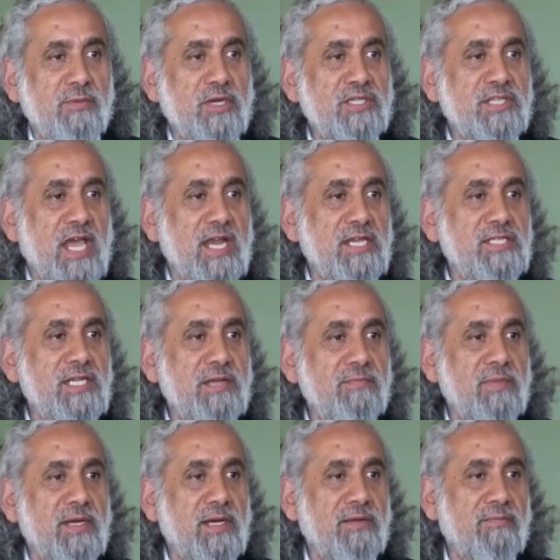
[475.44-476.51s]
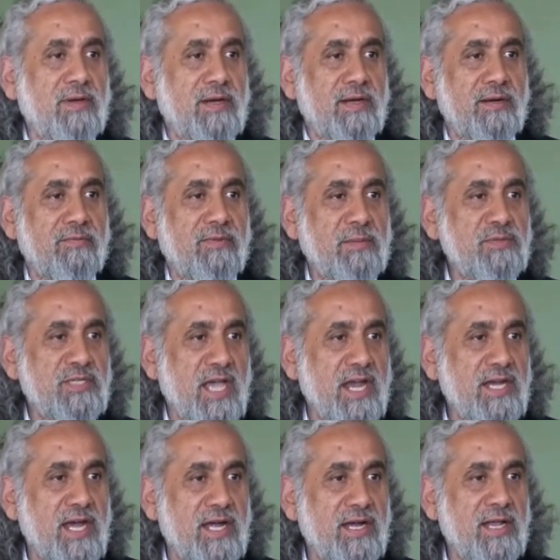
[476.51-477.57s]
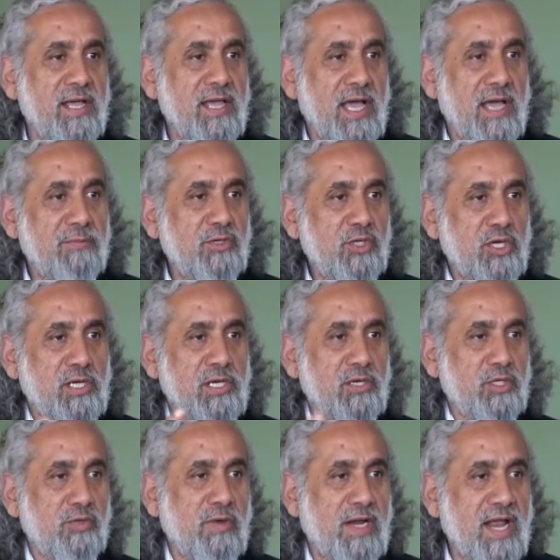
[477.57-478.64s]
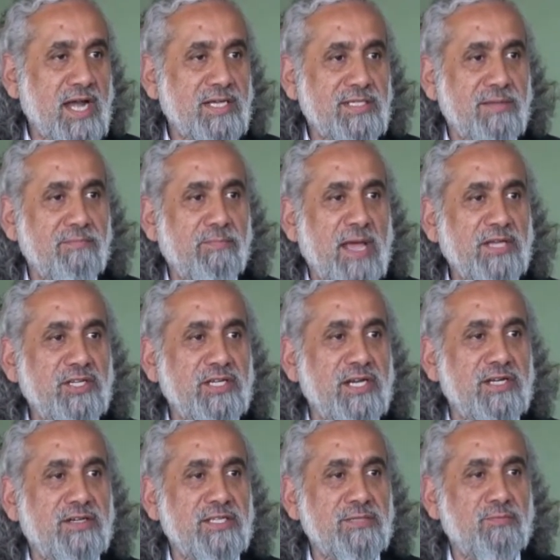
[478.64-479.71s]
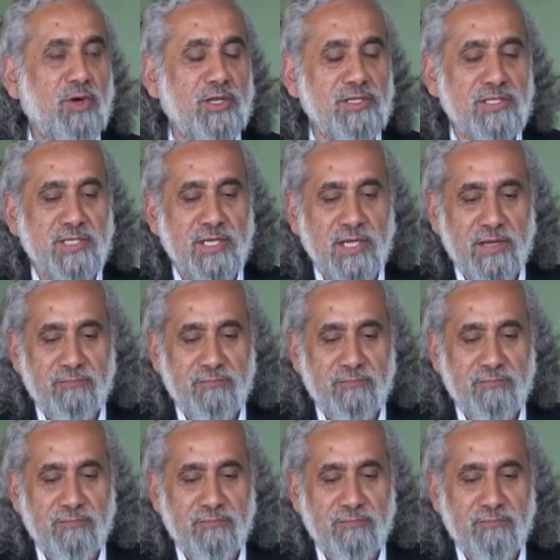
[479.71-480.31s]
him or challenge him in our website, and I'm sure you will get some passionate response